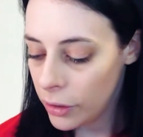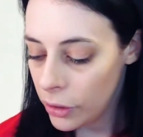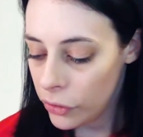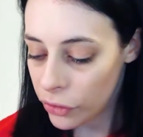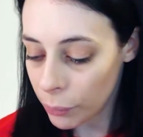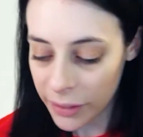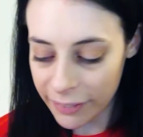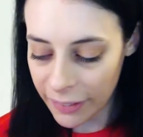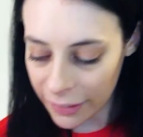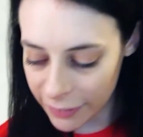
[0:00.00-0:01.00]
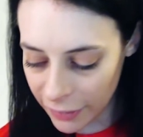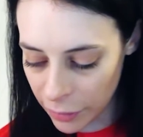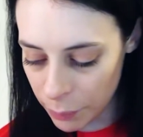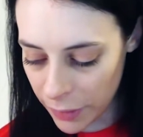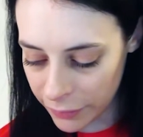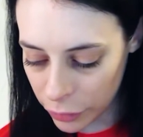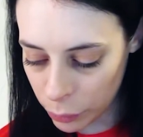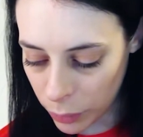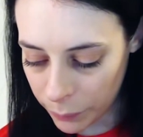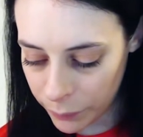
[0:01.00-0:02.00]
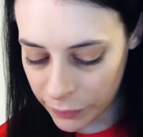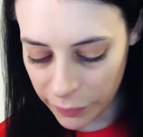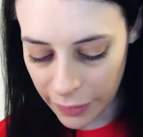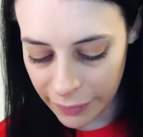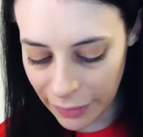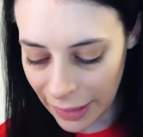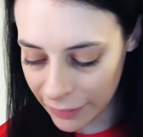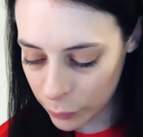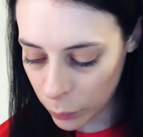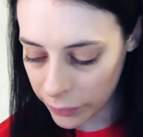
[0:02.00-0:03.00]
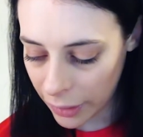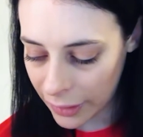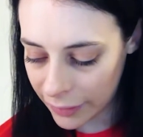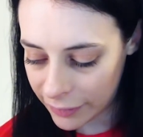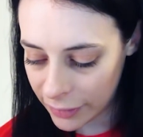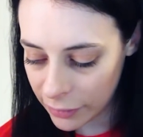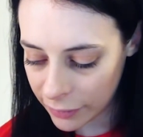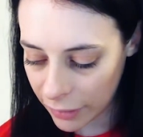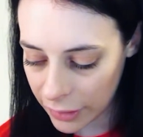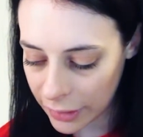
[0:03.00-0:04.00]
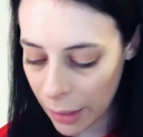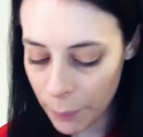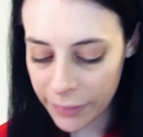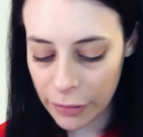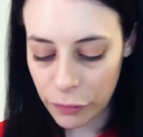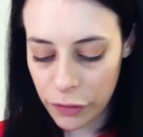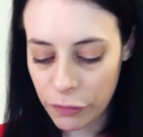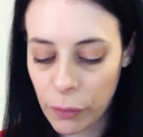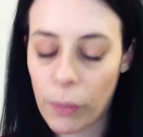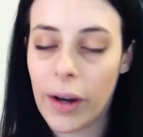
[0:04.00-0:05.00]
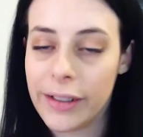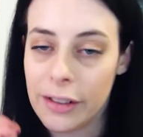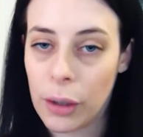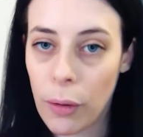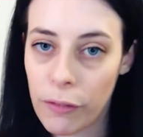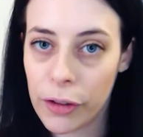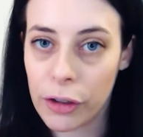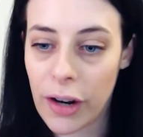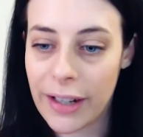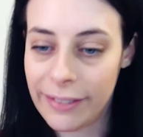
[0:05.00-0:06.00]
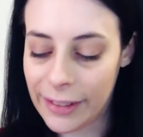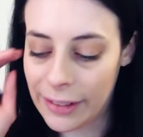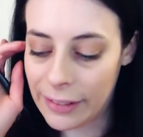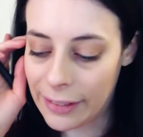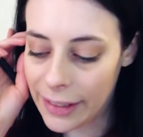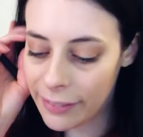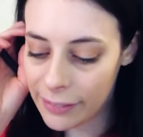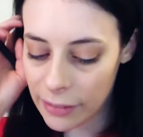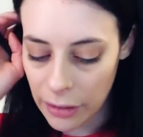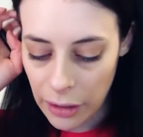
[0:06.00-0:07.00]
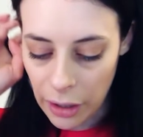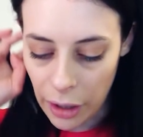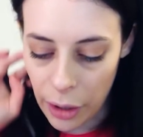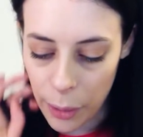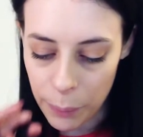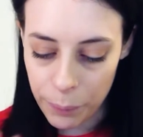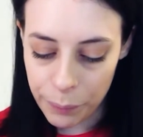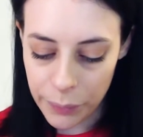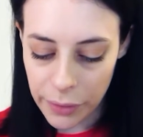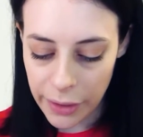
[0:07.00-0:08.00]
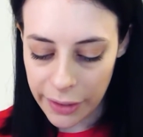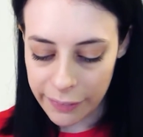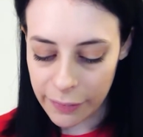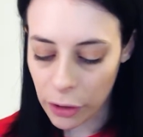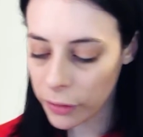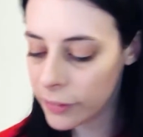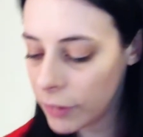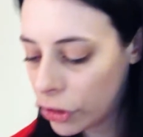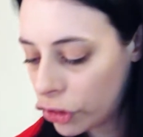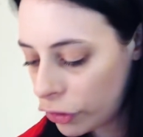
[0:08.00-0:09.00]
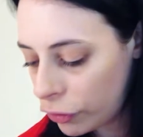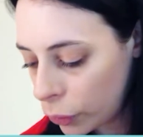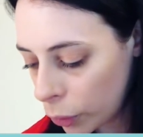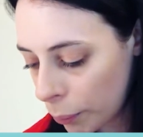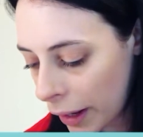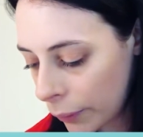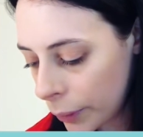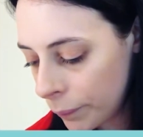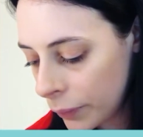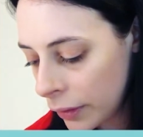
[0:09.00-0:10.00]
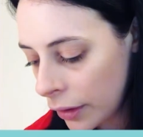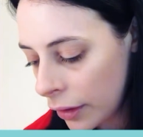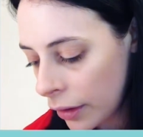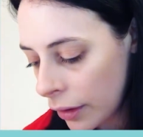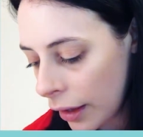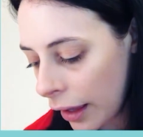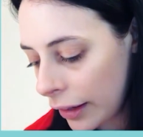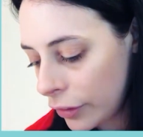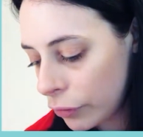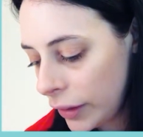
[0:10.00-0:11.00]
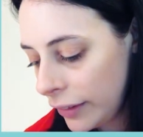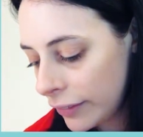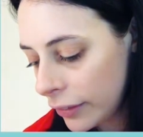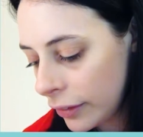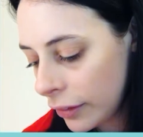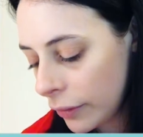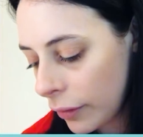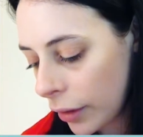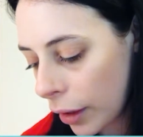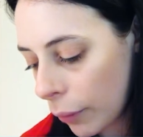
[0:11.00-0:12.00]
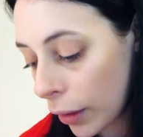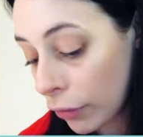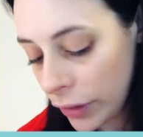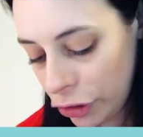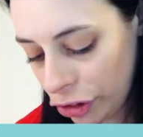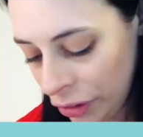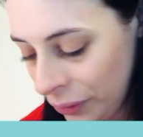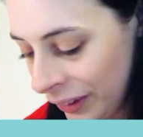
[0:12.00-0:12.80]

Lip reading: So I'm going to say that's a good one. So then the last one that I listed, because I kept myself to 4, I didn't go off on a crazy list, is the conservation of fuel and power. And the reason, well, I'll read you.